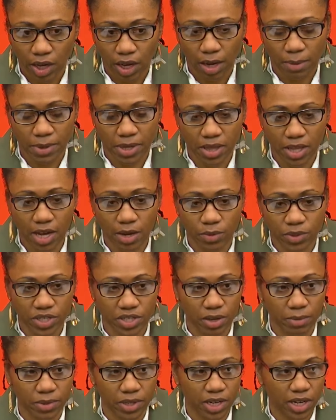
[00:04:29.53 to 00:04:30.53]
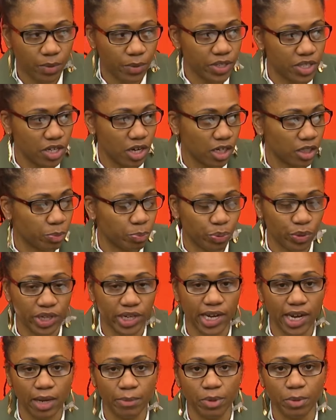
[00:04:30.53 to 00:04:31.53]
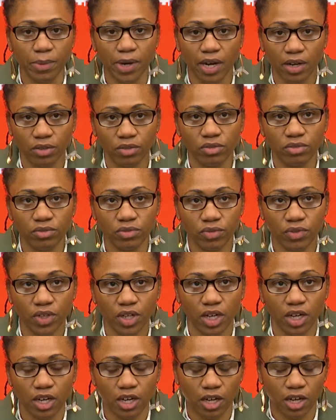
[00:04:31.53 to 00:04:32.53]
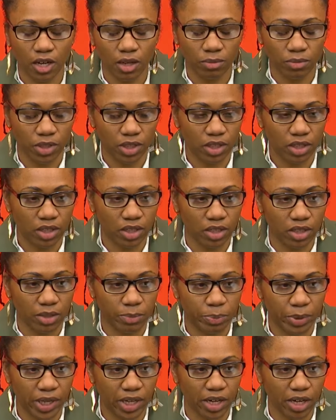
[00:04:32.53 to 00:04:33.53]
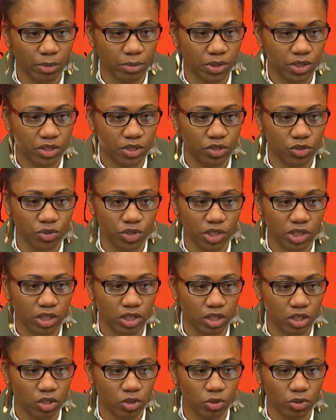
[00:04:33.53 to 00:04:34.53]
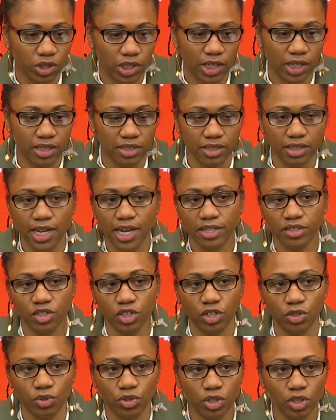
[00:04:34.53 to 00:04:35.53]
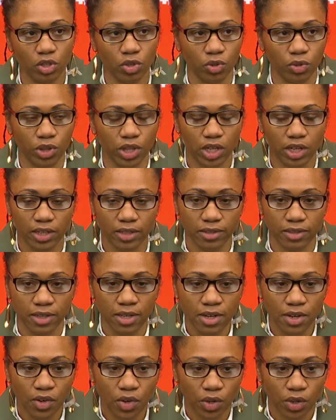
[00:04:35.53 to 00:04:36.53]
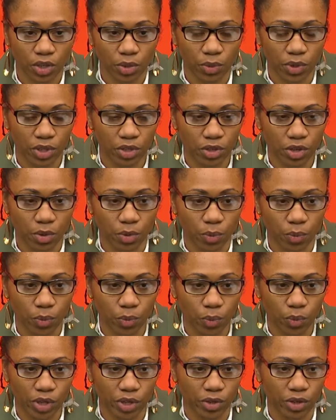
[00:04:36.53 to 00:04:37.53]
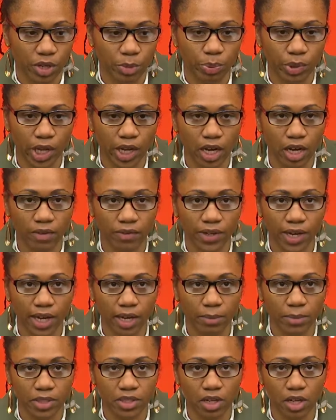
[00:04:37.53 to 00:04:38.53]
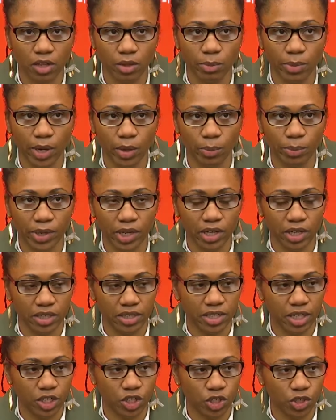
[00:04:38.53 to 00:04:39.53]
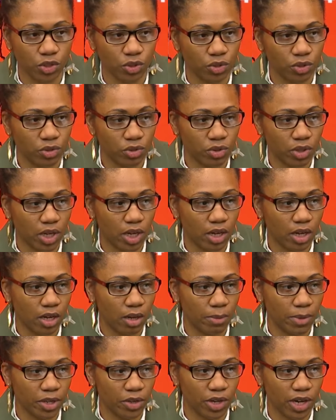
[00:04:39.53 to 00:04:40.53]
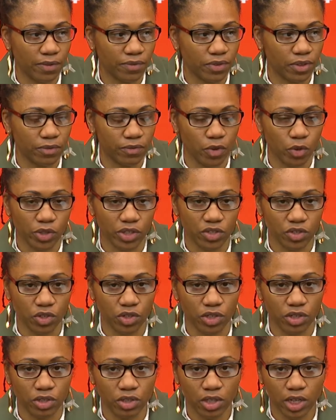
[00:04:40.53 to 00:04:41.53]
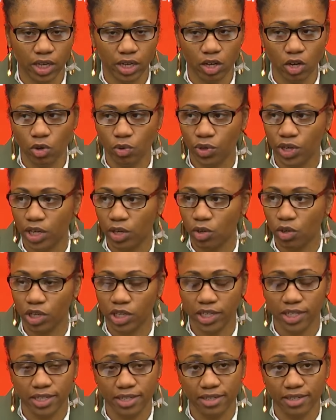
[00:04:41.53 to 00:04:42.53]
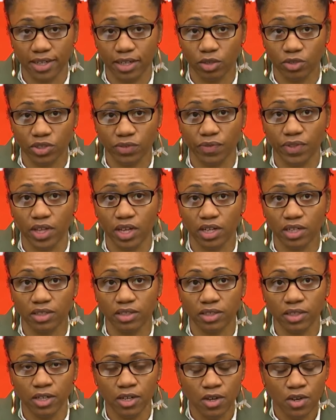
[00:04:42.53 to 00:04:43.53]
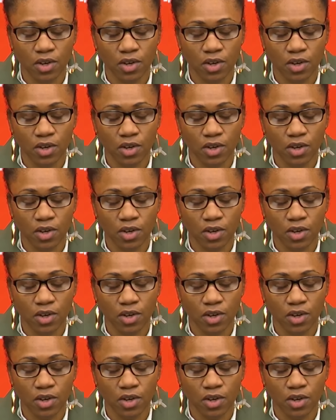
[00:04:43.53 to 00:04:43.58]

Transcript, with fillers: I mean, that was something that we talked pregame about. Um, the being able to do the little things and execute the little things. You, you know, when you're in a playoff game, it's all about being intentional, um, and you have to focus on and hone in on the details of things.